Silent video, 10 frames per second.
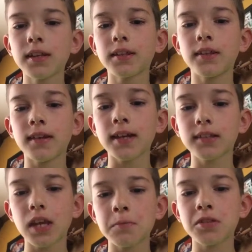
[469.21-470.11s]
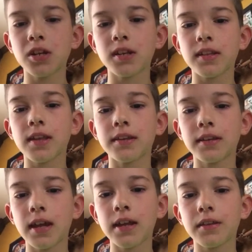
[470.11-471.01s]
Then the next game started at
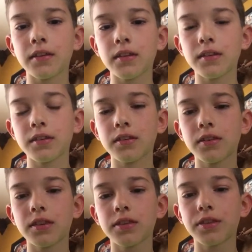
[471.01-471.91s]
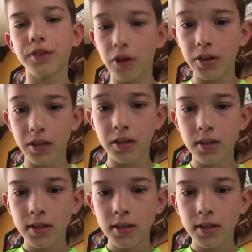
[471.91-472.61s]
9:30.